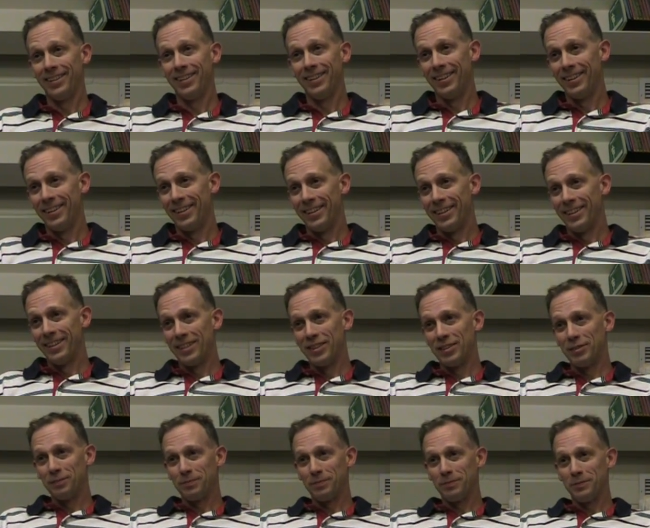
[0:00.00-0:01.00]
And then you
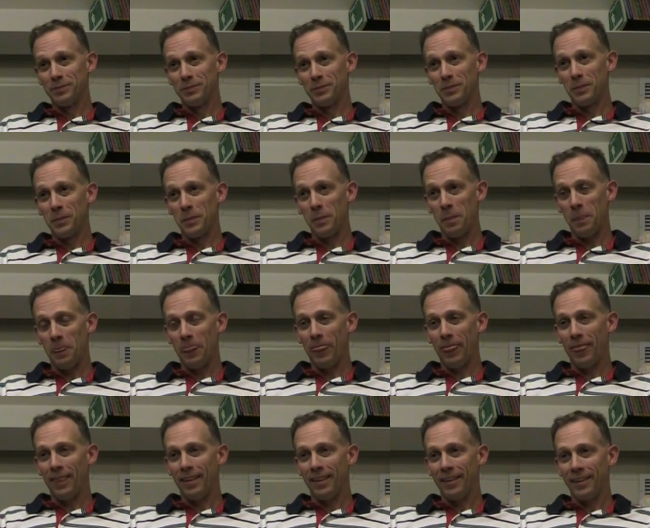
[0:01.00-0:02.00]
went to the hospital.
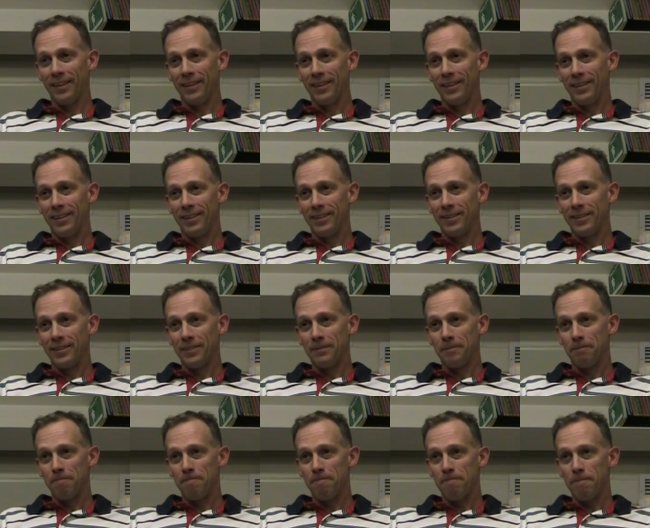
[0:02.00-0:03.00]
Obviously, how long did you stay
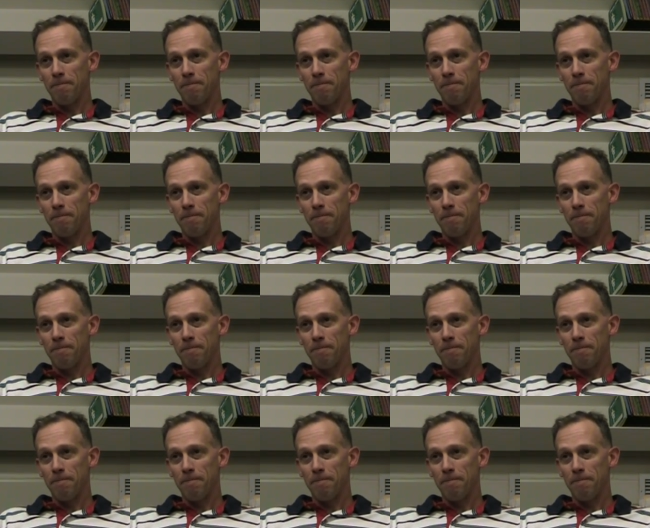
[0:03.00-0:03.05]
in the